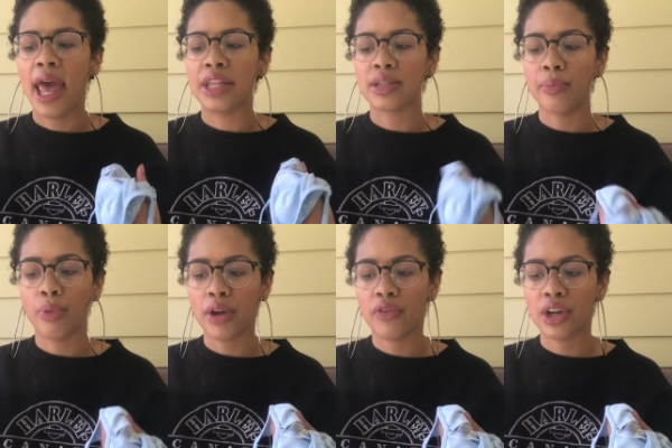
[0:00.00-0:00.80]
and some
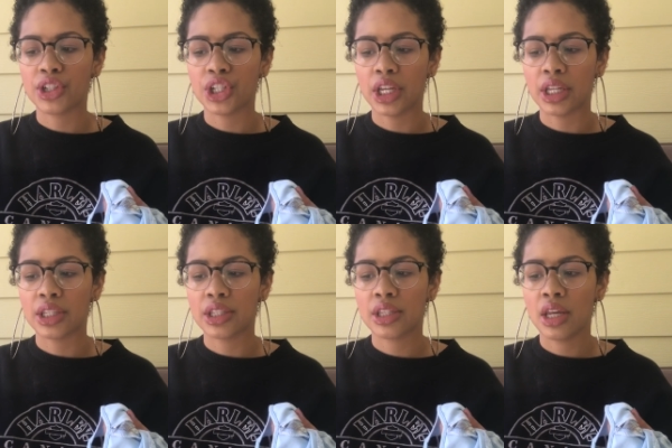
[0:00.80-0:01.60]
boyfriend
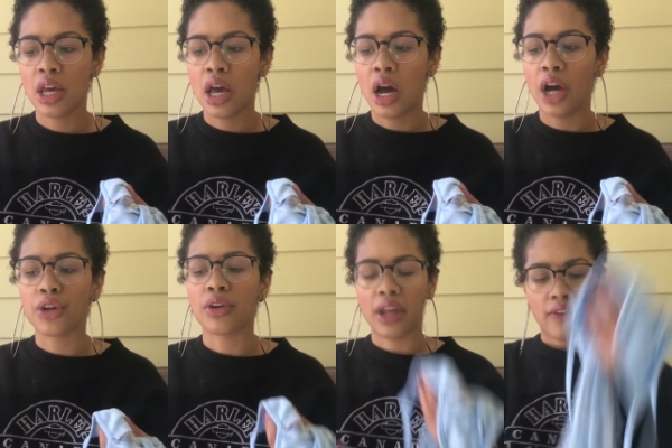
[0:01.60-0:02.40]
jeans
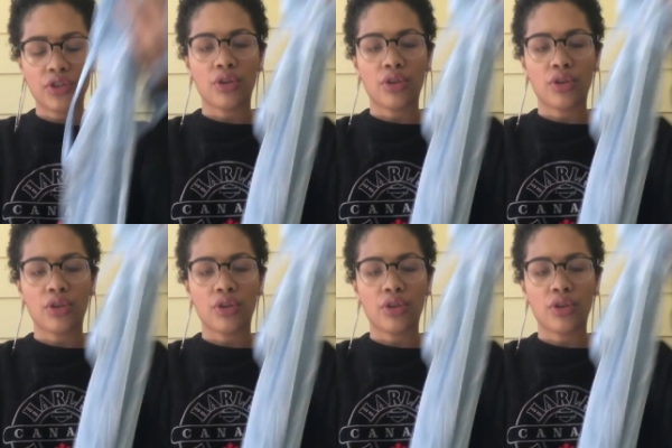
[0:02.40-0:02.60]
underneath.